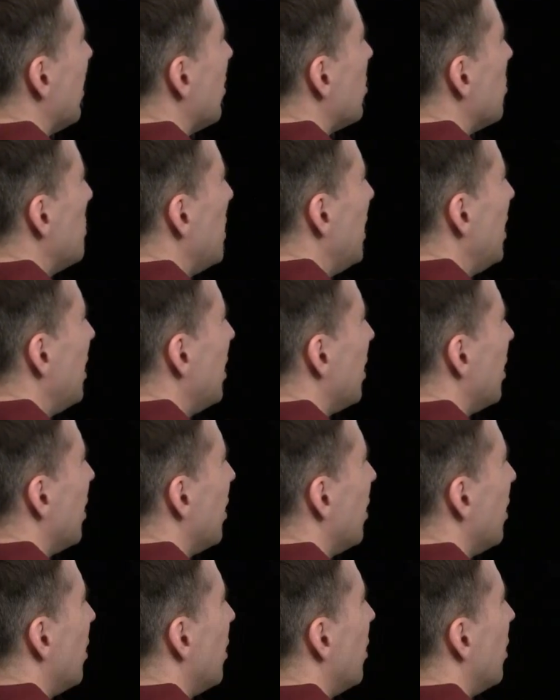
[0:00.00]
gives me
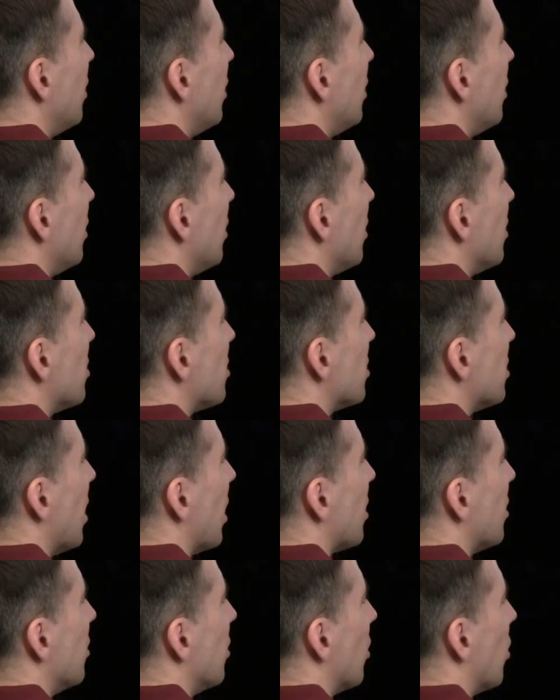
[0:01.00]
a
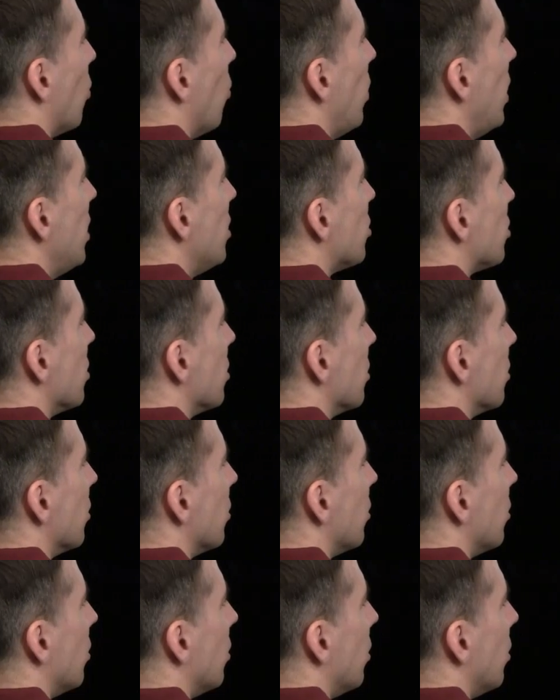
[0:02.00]
second equation.
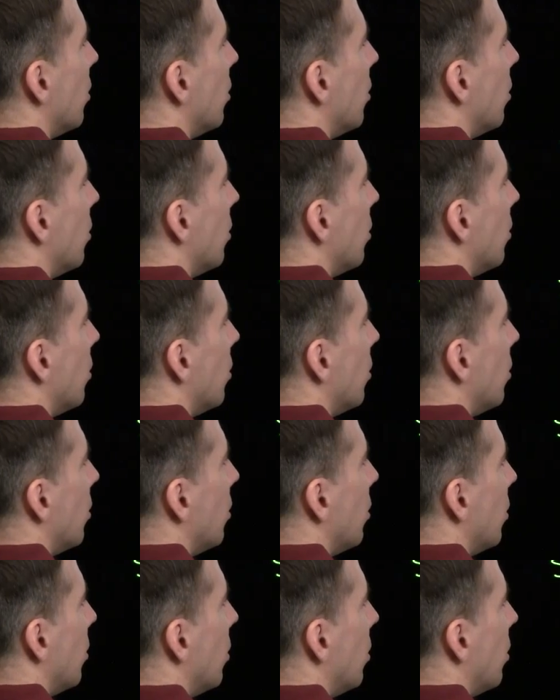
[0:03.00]

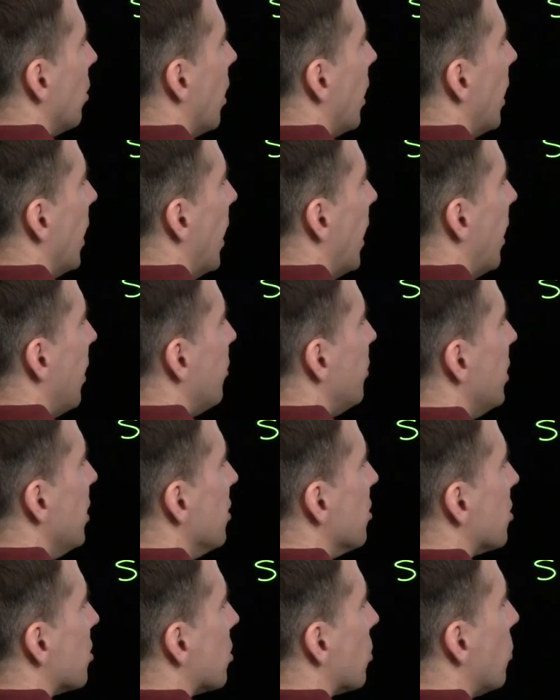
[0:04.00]
I add
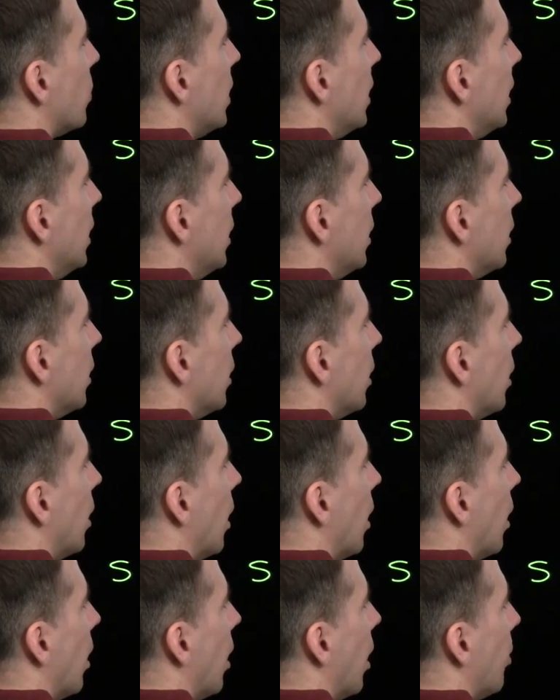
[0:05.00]
these three,
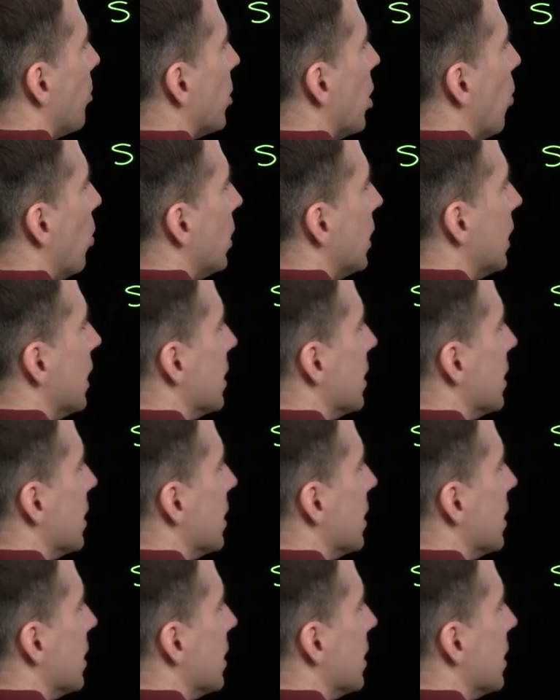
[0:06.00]
I'm going to